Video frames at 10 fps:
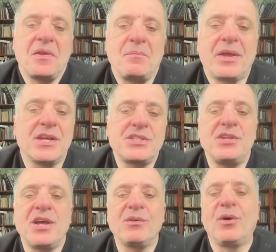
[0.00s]
because it
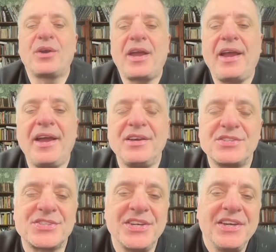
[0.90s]
no longer
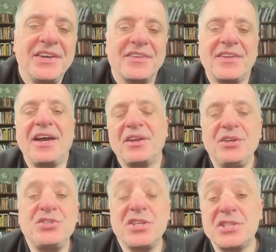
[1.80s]
has that
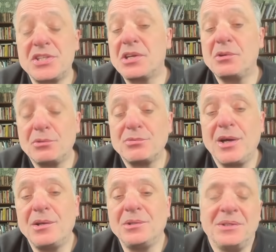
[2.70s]
logistical
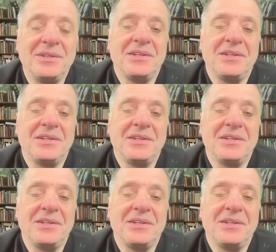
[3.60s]
role,